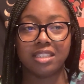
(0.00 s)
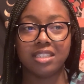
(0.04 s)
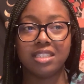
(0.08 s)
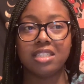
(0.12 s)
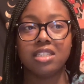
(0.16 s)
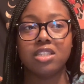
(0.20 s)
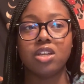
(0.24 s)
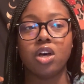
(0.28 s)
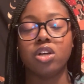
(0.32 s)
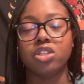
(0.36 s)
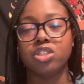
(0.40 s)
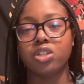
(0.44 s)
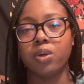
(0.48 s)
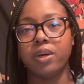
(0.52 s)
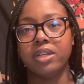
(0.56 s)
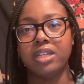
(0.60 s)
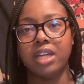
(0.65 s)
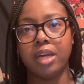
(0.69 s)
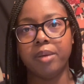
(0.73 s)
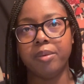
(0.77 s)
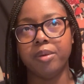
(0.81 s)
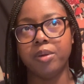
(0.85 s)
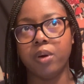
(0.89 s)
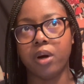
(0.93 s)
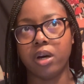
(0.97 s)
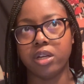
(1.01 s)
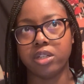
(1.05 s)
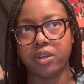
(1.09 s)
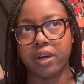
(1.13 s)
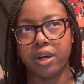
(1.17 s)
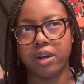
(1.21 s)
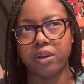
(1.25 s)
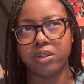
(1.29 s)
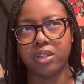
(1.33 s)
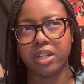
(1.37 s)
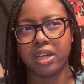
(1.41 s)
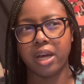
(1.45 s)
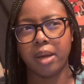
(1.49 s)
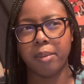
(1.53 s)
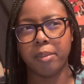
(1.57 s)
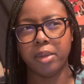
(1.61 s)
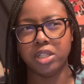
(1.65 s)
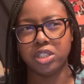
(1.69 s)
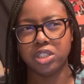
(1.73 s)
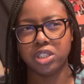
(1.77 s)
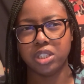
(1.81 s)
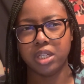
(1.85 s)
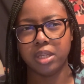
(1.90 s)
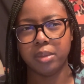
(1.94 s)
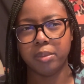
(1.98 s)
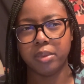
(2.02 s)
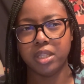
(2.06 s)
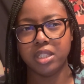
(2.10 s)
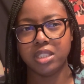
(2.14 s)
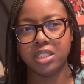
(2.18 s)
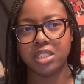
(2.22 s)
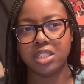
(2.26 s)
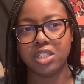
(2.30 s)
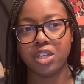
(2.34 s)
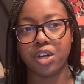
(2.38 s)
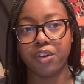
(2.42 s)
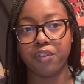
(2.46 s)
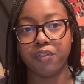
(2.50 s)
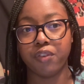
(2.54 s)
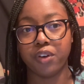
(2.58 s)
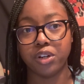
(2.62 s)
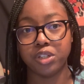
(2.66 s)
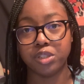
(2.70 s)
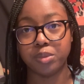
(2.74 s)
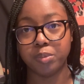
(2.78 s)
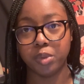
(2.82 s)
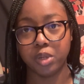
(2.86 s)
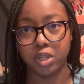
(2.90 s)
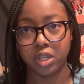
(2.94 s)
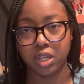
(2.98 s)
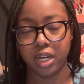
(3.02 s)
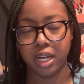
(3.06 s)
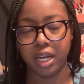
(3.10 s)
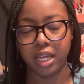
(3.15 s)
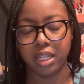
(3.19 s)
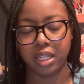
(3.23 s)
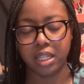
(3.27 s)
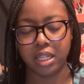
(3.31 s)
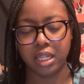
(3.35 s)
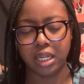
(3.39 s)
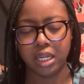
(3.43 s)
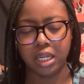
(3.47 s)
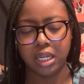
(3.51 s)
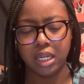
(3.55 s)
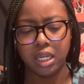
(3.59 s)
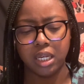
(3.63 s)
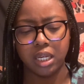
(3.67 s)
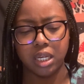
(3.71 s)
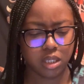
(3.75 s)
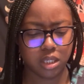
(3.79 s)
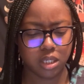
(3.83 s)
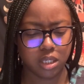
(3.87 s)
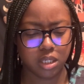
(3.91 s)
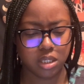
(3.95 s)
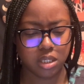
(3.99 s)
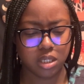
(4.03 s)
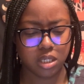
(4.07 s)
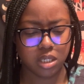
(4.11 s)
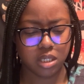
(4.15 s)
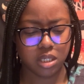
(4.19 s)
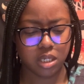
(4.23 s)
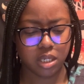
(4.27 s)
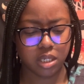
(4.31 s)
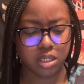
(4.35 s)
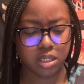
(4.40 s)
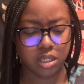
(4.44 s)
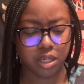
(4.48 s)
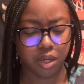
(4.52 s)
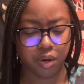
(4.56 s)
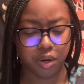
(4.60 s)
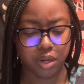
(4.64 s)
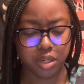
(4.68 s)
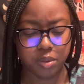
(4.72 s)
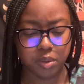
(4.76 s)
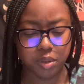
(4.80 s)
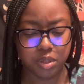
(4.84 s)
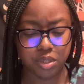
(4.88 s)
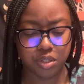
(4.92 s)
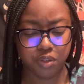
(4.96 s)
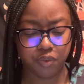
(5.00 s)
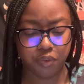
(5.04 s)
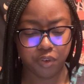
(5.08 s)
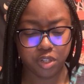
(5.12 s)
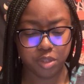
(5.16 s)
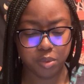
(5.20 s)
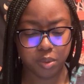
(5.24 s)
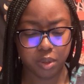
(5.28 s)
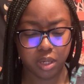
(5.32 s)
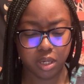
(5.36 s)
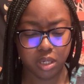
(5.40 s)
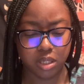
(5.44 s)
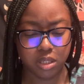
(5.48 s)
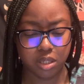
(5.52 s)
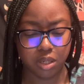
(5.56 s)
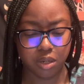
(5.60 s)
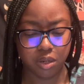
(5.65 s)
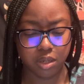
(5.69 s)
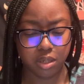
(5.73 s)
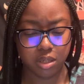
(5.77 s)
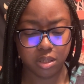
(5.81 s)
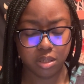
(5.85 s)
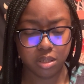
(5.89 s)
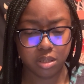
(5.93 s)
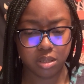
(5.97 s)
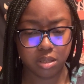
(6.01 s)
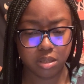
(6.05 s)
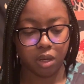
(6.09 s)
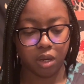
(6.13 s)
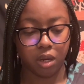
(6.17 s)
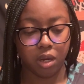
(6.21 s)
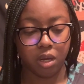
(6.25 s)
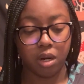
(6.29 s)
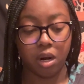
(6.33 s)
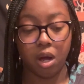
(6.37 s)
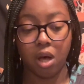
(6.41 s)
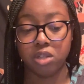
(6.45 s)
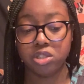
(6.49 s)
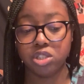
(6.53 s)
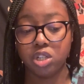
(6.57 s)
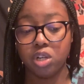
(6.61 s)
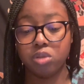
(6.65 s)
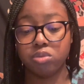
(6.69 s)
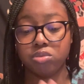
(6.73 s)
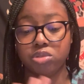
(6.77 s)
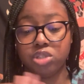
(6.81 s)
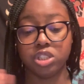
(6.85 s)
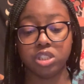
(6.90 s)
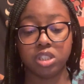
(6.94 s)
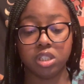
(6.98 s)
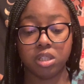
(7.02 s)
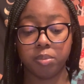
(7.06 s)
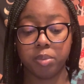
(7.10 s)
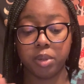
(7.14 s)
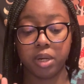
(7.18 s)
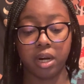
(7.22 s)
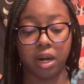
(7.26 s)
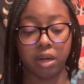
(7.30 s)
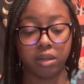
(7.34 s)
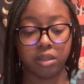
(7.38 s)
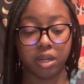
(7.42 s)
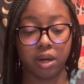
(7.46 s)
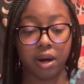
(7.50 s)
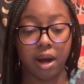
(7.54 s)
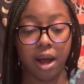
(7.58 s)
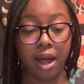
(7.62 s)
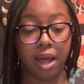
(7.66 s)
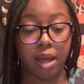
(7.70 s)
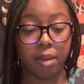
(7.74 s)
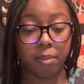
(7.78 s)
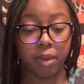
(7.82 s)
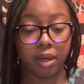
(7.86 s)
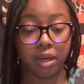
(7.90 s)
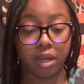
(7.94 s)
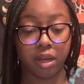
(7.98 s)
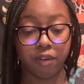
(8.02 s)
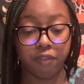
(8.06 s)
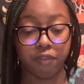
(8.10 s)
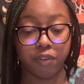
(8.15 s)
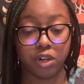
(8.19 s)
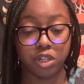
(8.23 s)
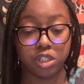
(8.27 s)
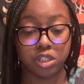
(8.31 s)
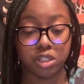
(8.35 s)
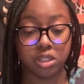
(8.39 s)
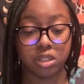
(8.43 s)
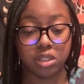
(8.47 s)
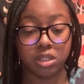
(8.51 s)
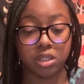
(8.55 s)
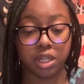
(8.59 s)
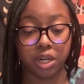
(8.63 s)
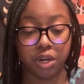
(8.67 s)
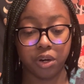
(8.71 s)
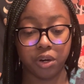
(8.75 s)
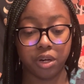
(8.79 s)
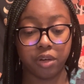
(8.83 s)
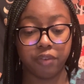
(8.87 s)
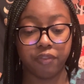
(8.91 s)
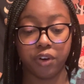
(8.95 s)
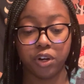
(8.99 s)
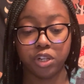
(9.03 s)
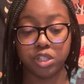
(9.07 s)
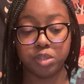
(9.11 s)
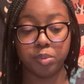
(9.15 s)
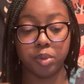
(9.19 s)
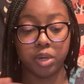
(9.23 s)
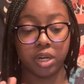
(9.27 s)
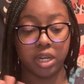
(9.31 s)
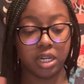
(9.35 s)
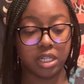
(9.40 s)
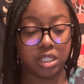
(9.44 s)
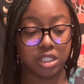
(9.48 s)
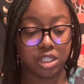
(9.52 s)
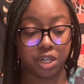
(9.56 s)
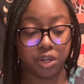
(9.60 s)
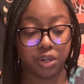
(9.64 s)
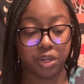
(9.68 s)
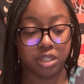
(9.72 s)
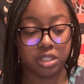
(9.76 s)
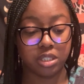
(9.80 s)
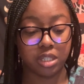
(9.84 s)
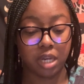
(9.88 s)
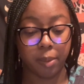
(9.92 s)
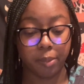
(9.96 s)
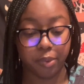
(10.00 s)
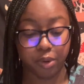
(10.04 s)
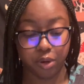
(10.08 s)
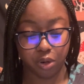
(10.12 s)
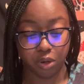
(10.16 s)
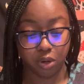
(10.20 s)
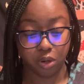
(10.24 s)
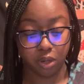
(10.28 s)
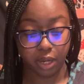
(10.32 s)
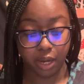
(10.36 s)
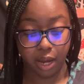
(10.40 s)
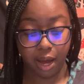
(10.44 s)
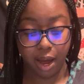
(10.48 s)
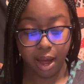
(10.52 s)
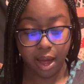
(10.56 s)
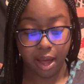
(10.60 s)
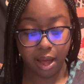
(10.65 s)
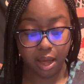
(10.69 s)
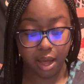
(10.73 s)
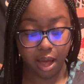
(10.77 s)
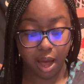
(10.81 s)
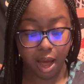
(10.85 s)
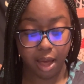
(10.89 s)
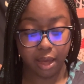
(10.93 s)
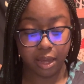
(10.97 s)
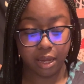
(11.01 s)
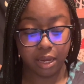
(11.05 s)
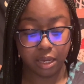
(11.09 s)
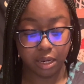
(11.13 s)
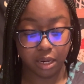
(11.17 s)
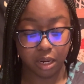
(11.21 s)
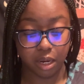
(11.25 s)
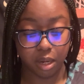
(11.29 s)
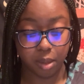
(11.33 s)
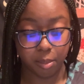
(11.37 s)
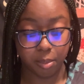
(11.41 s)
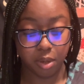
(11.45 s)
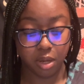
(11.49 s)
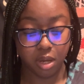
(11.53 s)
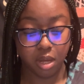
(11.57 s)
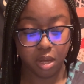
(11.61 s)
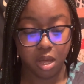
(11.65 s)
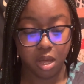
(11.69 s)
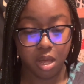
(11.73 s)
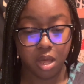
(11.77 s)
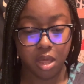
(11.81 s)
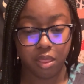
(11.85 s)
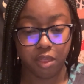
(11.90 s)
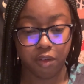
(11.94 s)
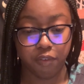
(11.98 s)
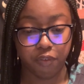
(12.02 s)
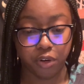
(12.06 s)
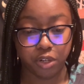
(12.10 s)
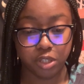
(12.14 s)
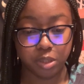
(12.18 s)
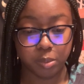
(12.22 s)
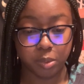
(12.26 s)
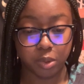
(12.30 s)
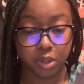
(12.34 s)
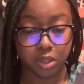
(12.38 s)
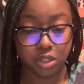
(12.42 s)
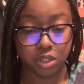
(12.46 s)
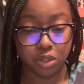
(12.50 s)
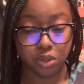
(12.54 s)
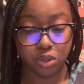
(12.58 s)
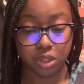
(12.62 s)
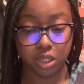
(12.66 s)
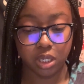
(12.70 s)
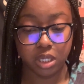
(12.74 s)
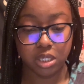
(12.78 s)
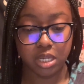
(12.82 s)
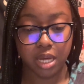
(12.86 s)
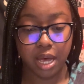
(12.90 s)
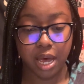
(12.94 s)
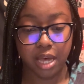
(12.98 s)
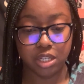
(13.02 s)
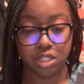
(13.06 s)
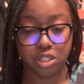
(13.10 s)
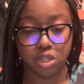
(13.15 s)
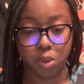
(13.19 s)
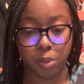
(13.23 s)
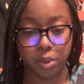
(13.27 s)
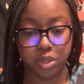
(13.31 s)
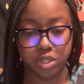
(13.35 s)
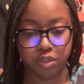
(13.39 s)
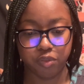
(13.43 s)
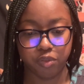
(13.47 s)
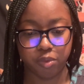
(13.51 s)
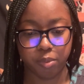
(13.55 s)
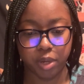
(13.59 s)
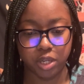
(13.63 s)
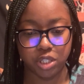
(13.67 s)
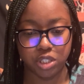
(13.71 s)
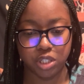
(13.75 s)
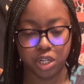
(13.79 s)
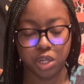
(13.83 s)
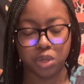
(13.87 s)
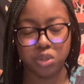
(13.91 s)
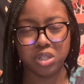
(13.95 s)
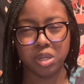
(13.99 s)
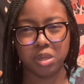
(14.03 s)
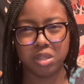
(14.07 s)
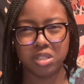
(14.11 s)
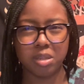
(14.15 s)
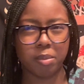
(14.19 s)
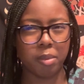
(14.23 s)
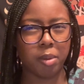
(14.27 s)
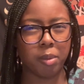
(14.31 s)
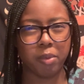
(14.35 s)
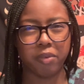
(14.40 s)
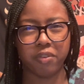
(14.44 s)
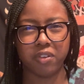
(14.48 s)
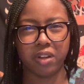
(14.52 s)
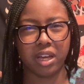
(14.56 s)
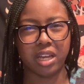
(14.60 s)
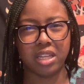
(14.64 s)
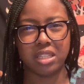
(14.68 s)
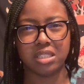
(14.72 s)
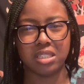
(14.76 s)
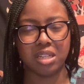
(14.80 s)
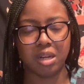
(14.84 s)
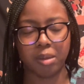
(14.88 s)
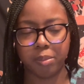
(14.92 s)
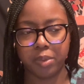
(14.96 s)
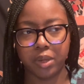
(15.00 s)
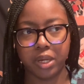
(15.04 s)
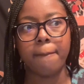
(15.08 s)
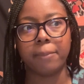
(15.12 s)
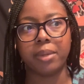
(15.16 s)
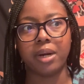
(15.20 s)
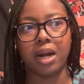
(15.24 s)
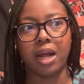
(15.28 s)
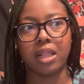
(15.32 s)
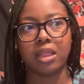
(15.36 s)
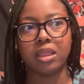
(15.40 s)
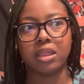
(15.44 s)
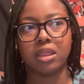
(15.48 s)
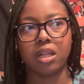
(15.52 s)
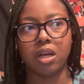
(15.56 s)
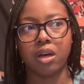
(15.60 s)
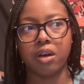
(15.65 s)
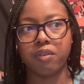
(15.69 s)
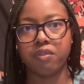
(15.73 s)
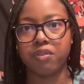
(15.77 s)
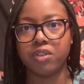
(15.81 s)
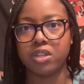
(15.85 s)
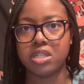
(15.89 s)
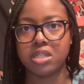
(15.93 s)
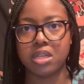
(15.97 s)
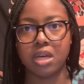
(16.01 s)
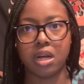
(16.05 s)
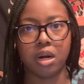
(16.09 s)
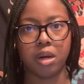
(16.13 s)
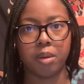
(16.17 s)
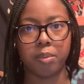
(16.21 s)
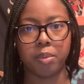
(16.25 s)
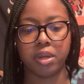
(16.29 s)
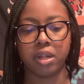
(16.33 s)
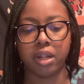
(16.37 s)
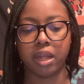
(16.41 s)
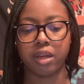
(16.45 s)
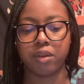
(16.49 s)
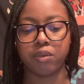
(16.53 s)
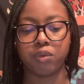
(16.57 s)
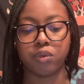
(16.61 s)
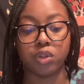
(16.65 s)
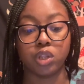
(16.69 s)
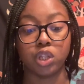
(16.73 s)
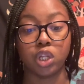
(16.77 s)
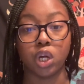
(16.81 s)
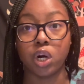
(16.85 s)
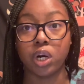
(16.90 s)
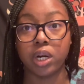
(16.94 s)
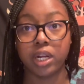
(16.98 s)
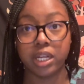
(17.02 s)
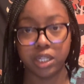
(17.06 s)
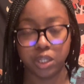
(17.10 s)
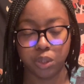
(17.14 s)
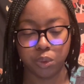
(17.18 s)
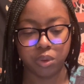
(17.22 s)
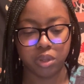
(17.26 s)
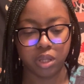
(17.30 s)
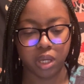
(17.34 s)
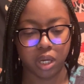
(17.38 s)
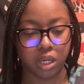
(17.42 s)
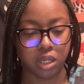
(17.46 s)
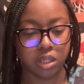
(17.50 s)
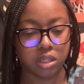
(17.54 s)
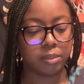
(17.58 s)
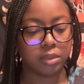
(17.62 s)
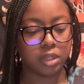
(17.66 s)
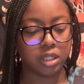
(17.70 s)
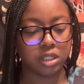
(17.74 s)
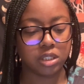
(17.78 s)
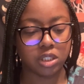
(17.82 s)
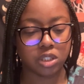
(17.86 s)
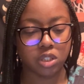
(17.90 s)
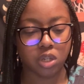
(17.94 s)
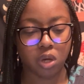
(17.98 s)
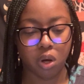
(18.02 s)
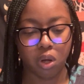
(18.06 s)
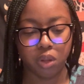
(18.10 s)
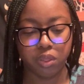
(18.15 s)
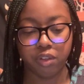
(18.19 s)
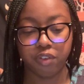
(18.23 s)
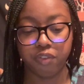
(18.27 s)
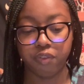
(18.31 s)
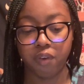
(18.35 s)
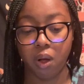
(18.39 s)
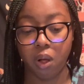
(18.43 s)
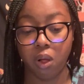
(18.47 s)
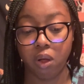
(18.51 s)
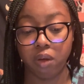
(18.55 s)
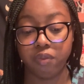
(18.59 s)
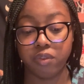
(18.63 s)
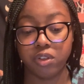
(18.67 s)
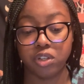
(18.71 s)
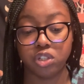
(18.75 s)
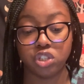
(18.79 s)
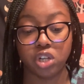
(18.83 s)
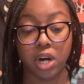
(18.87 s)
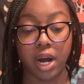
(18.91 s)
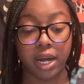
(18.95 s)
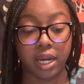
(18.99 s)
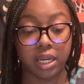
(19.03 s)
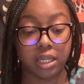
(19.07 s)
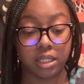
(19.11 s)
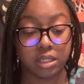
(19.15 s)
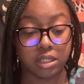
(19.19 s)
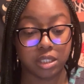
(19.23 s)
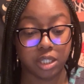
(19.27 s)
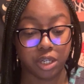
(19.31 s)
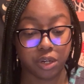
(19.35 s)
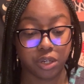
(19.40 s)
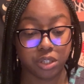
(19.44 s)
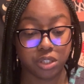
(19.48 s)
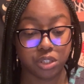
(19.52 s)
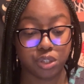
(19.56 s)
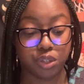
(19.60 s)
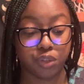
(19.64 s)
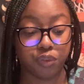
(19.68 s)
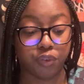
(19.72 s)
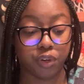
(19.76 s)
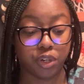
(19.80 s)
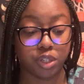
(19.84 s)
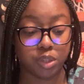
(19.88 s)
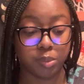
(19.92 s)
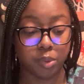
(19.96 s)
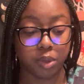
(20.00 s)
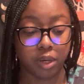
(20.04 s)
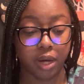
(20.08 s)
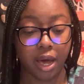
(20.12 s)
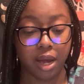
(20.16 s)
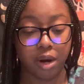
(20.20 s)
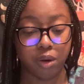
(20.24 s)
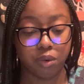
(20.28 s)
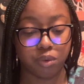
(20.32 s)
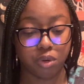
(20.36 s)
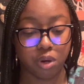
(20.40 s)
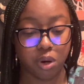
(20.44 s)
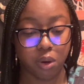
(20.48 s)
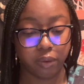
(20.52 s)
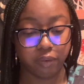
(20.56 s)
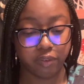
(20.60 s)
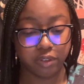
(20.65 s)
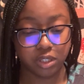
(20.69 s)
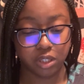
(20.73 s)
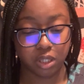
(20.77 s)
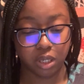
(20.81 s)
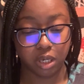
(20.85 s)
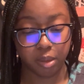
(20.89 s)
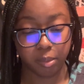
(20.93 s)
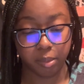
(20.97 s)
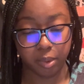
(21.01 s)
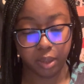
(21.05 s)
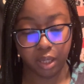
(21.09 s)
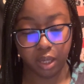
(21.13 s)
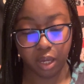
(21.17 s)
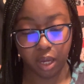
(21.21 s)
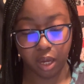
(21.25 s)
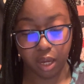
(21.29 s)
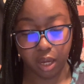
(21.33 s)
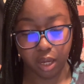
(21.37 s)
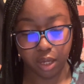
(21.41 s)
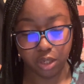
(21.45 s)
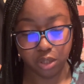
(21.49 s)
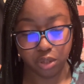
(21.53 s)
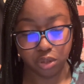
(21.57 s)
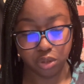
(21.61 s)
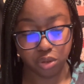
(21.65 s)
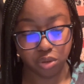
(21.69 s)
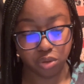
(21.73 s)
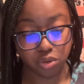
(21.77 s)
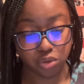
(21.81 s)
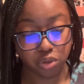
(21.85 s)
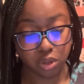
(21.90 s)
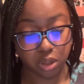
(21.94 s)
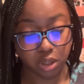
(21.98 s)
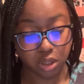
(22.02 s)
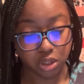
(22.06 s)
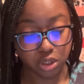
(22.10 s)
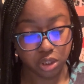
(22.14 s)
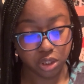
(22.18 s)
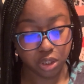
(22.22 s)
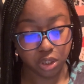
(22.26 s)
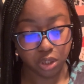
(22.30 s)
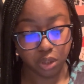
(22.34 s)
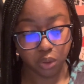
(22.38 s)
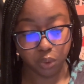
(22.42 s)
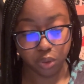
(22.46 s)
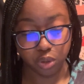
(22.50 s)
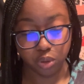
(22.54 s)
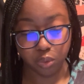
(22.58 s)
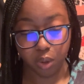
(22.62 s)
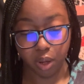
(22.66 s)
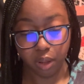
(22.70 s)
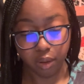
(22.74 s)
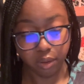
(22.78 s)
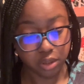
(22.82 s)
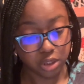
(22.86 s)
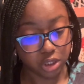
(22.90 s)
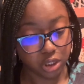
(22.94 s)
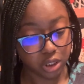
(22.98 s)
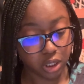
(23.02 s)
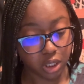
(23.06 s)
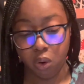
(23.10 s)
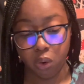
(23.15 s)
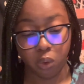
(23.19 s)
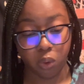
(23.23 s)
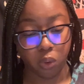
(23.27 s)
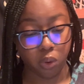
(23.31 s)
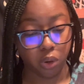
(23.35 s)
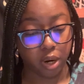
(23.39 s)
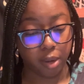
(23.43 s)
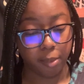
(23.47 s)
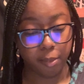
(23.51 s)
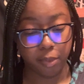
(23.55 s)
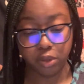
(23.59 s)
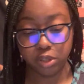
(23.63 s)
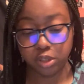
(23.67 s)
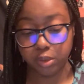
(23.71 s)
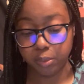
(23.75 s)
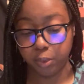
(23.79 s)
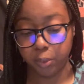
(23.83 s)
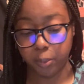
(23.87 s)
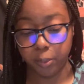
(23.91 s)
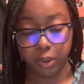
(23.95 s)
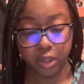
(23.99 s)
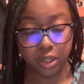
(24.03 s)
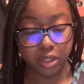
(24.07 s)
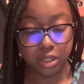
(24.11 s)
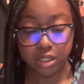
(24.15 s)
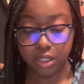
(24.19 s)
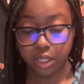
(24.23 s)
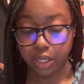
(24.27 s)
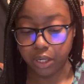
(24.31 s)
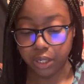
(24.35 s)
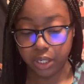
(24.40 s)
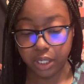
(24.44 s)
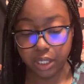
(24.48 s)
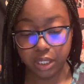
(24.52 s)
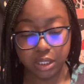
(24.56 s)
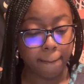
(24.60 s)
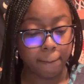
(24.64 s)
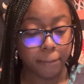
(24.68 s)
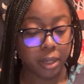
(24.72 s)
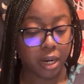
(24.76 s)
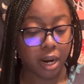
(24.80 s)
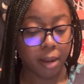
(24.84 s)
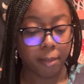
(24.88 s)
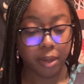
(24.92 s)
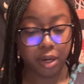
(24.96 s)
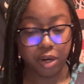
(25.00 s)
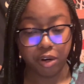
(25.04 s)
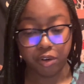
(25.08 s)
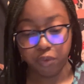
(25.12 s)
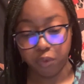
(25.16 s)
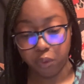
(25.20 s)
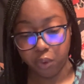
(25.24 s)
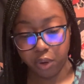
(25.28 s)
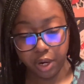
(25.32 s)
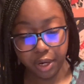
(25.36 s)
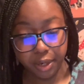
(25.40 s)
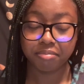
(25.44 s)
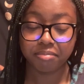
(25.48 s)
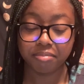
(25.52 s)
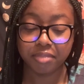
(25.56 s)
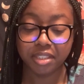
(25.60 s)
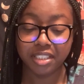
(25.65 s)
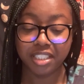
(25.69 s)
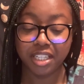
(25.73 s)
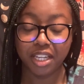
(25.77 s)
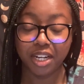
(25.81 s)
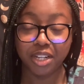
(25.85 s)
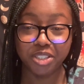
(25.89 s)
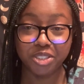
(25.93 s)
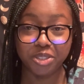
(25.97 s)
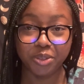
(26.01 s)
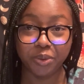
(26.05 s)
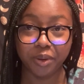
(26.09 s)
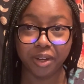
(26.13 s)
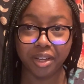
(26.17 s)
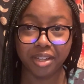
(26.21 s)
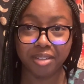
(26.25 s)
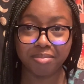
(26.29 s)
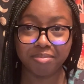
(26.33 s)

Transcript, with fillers: This is also a debut author. I don't think I mentioned it, but this is her first book in the, this is a series, but this is the first book in a series. And also just to put it out there, I am like a first series, first book in a series type of girl. Like I, I eat up the first books usually because it has so much information. Usually some people feel like it's dumpy, but I love the setup and like learning new things. This is called the Fall of the Dragons series. It's the first book. I don't know if it's going to be a trilogy or duology or a multiple book series, but I'm here for it. Let's get into it.